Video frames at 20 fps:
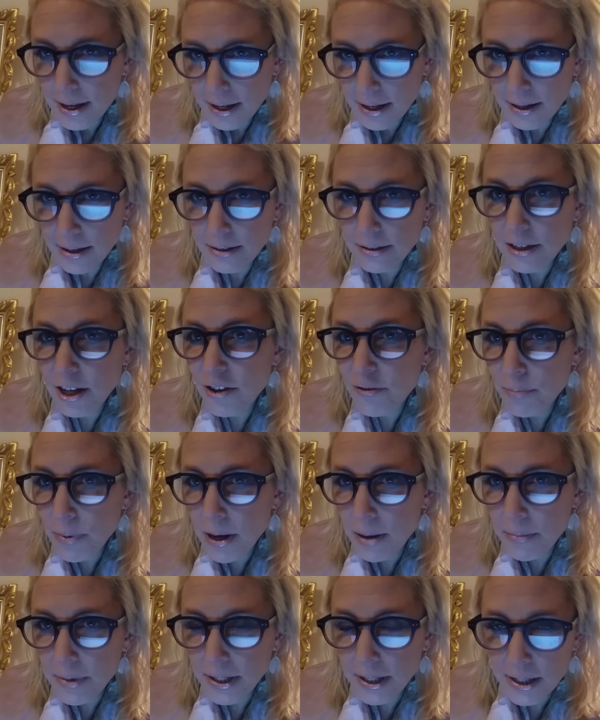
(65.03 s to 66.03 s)
And love
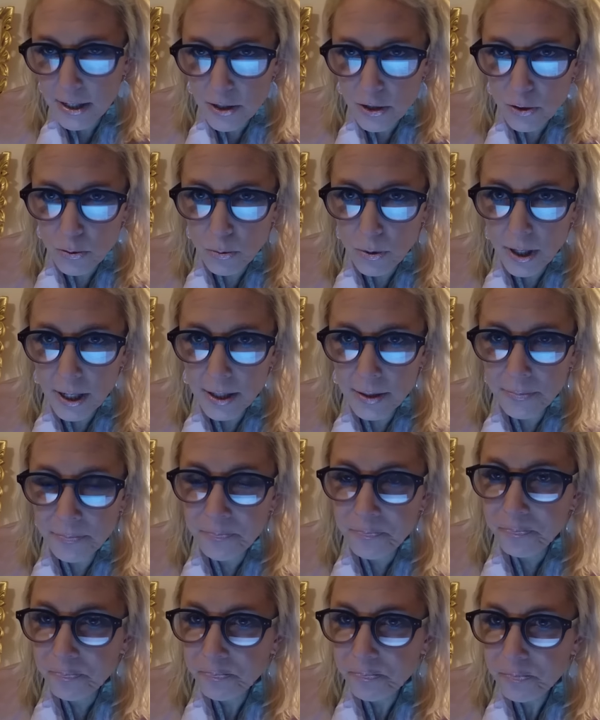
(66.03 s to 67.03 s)
bombing is
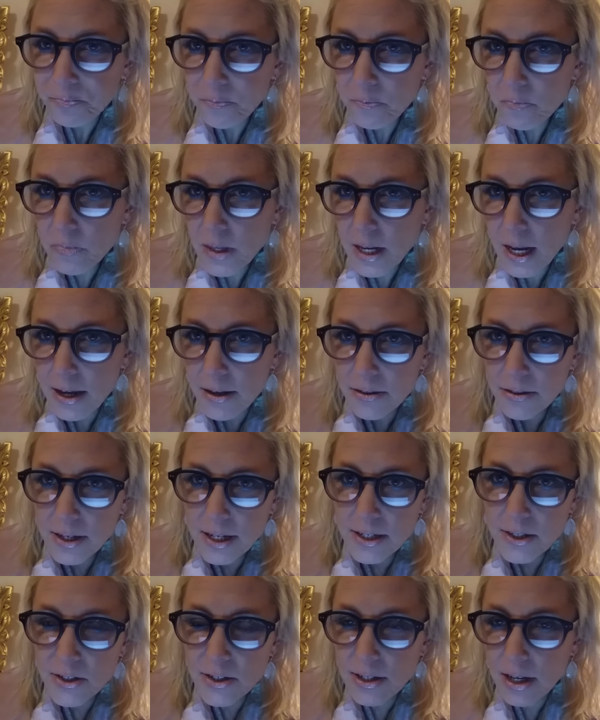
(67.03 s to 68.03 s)
when
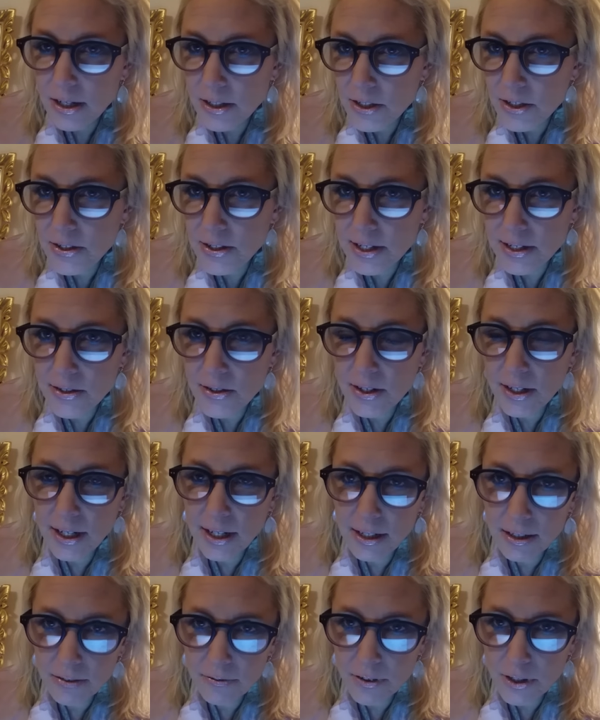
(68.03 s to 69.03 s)
this narcissistic
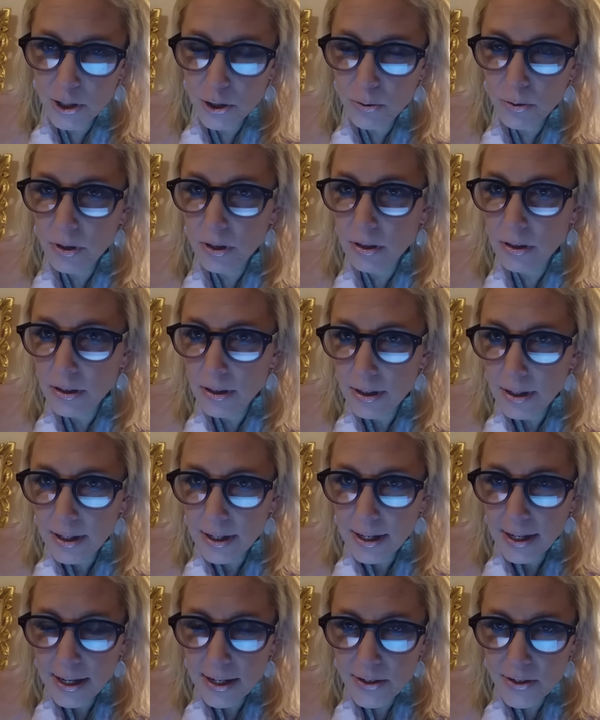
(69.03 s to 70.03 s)
individual
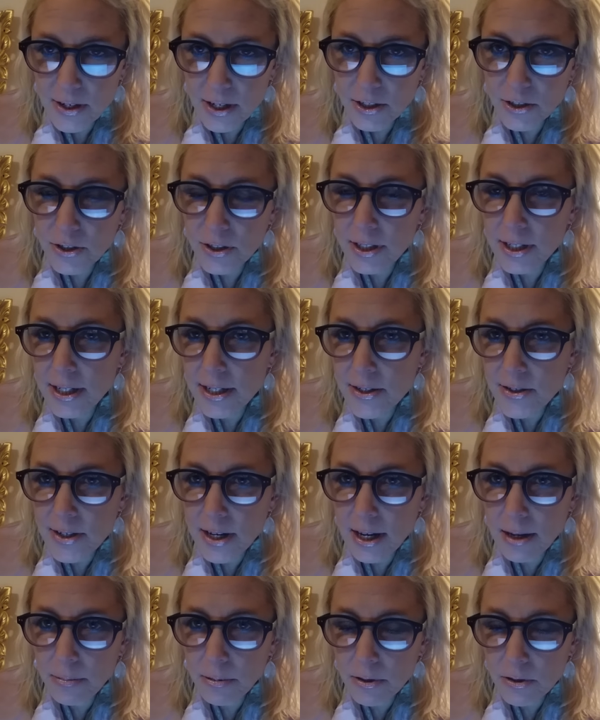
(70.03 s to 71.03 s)
essentially is
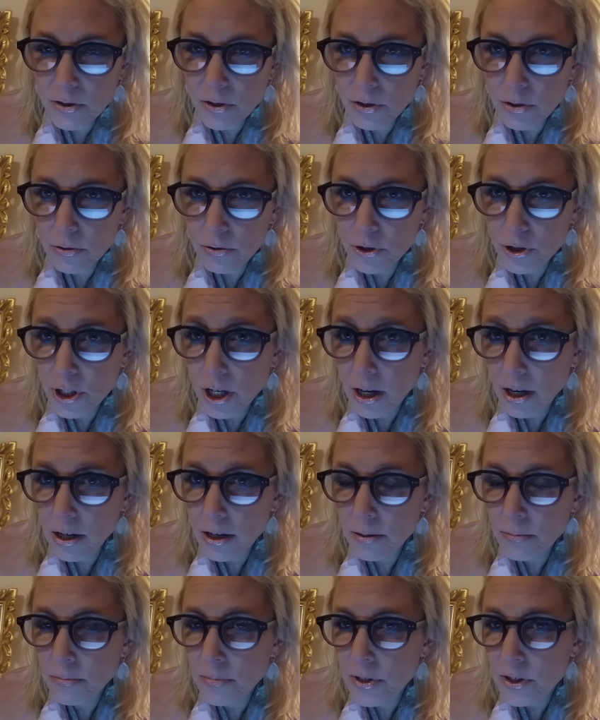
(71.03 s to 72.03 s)
able to
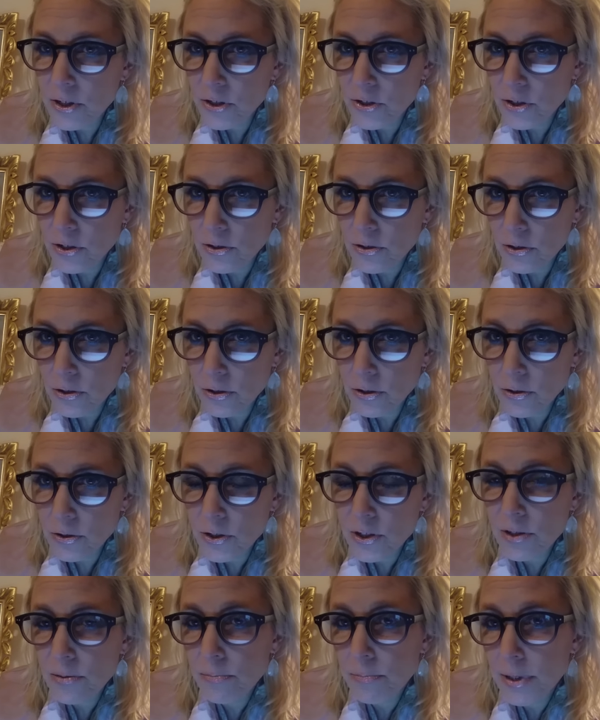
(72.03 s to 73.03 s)
charm,
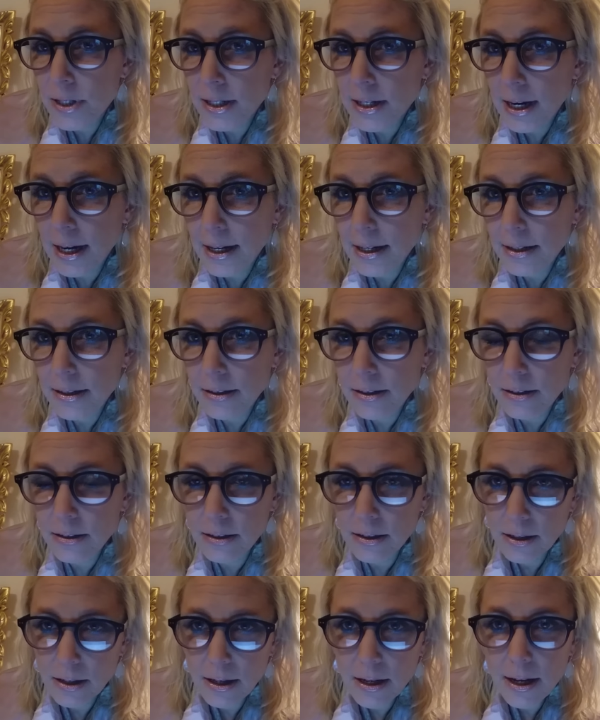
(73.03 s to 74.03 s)
seduce,
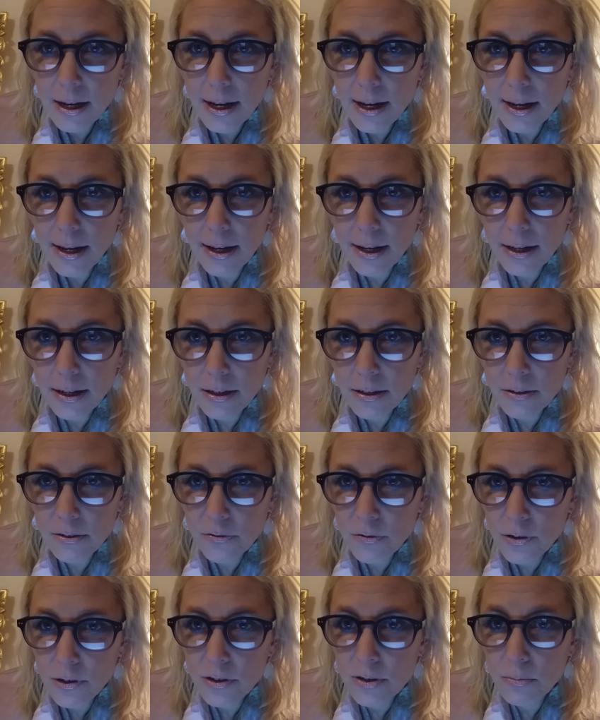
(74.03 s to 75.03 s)
beguile, and
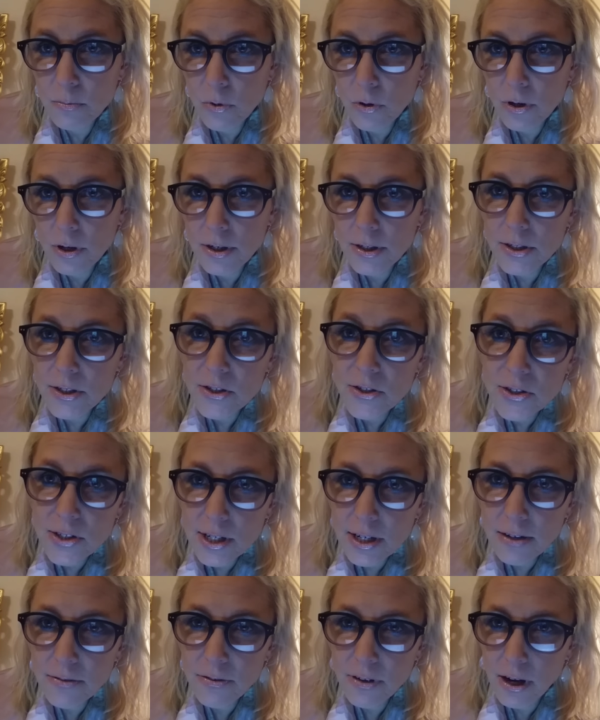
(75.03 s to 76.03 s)
furthermore
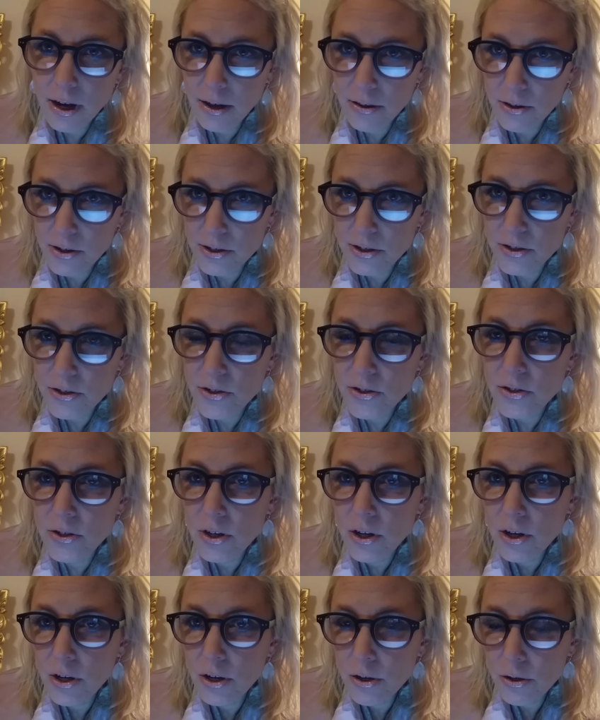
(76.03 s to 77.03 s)
deceive others
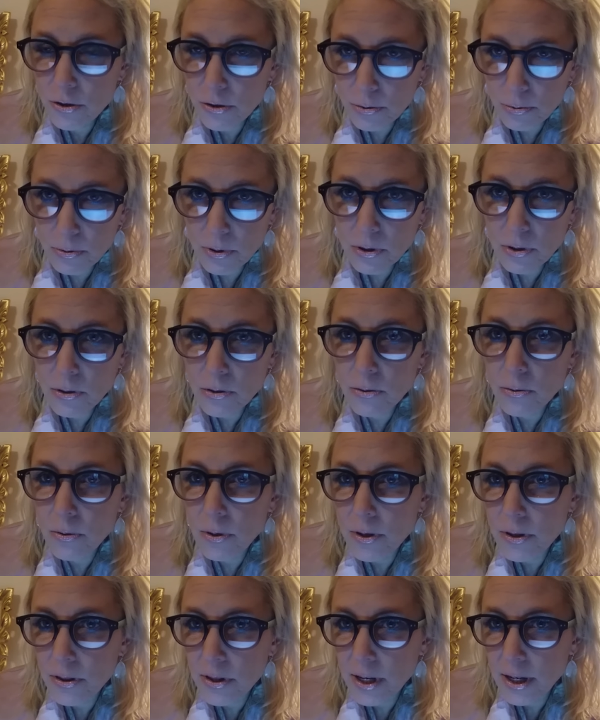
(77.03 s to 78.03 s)

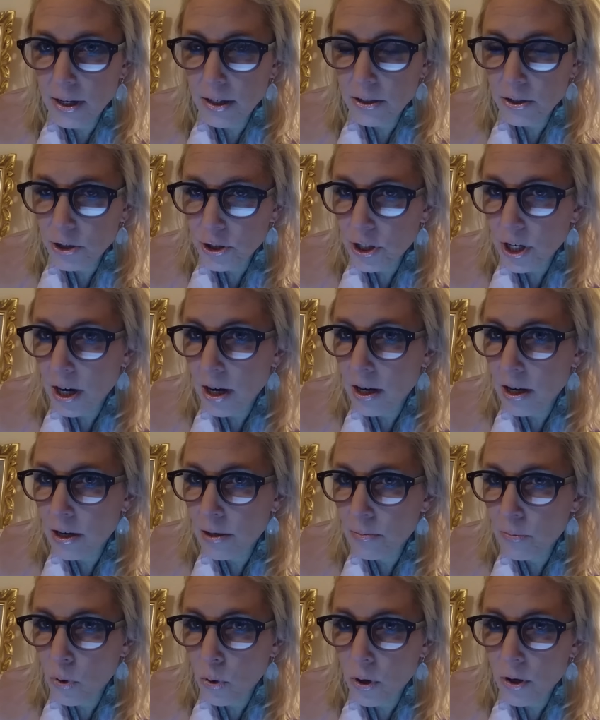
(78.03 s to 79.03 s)
through their
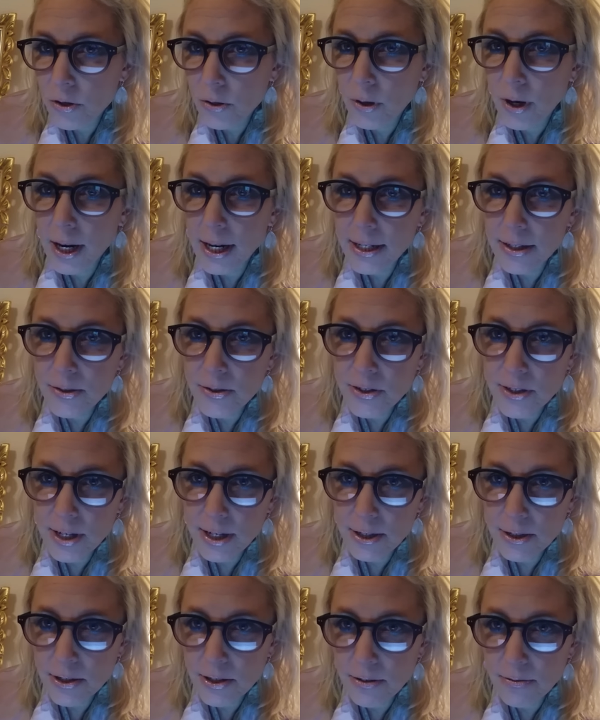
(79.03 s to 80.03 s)
charm or their heightened
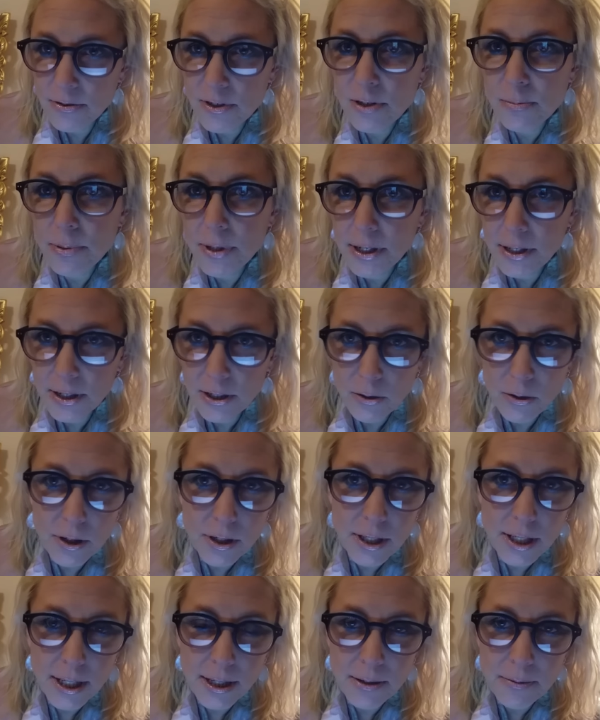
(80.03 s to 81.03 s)
sense of
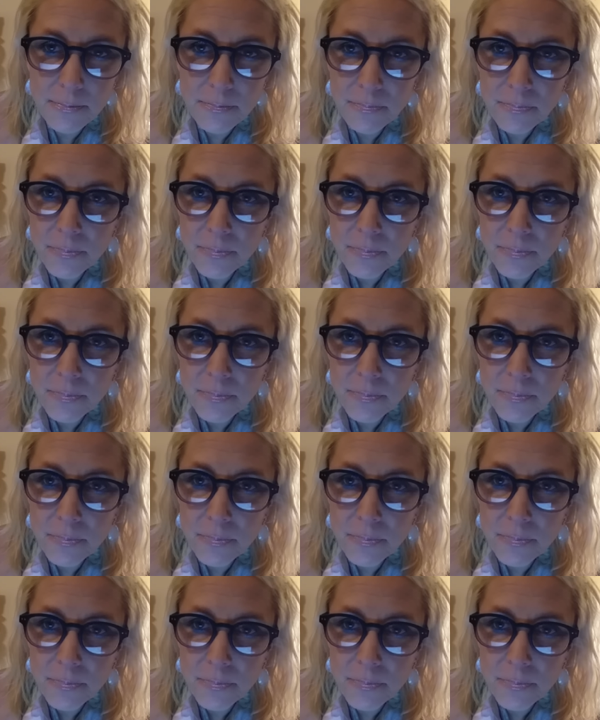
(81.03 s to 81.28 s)
superiority